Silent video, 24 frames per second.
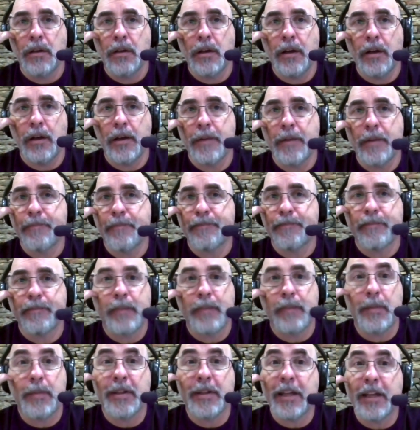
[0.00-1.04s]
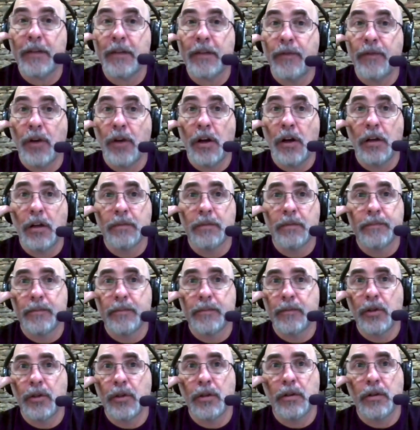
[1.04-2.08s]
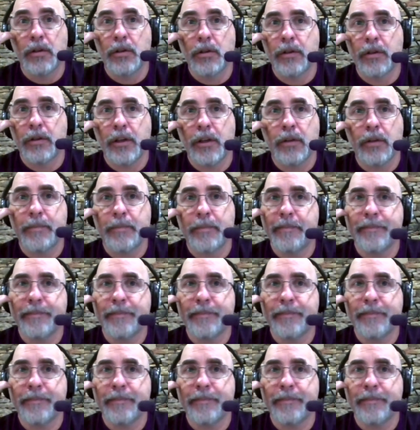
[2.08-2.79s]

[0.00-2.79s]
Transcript: um, maybe late fall or, or you know